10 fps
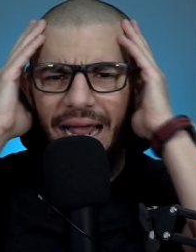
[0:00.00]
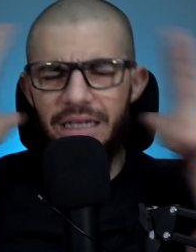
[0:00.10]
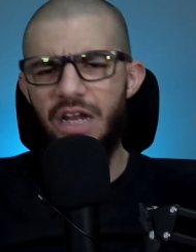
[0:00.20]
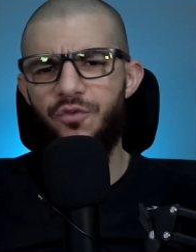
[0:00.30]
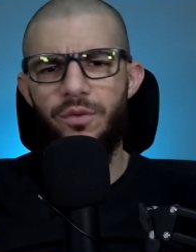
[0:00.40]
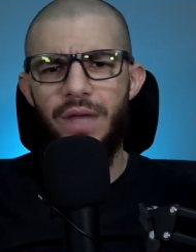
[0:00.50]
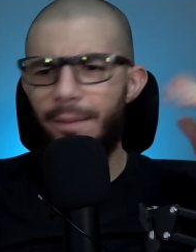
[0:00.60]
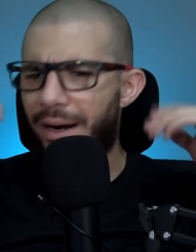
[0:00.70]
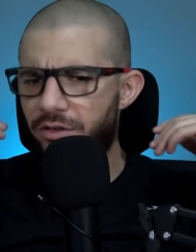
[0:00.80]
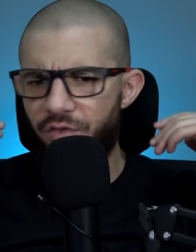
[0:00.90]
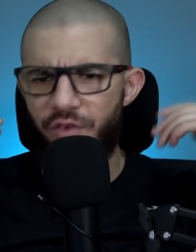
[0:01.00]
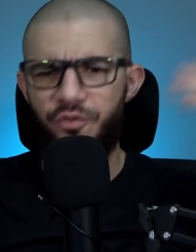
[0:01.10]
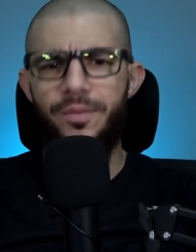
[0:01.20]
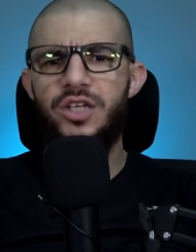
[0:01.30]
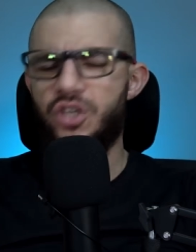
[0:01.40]
headache from the amount of
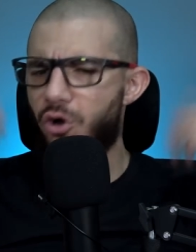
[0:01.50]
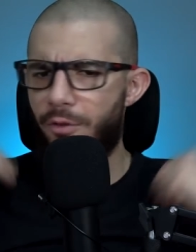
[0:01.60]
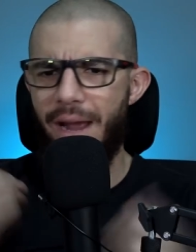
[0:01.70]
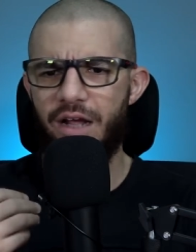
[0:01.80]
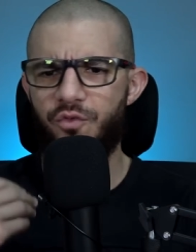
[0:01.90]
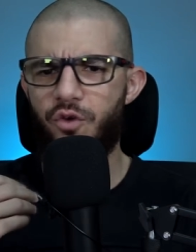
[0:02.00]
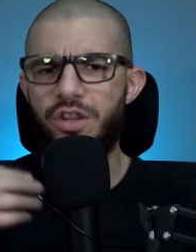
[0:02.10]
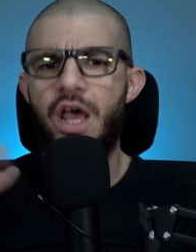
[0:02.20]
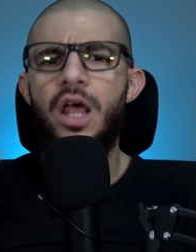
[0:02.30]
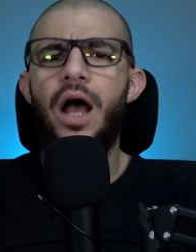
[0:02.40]
information going back and forth.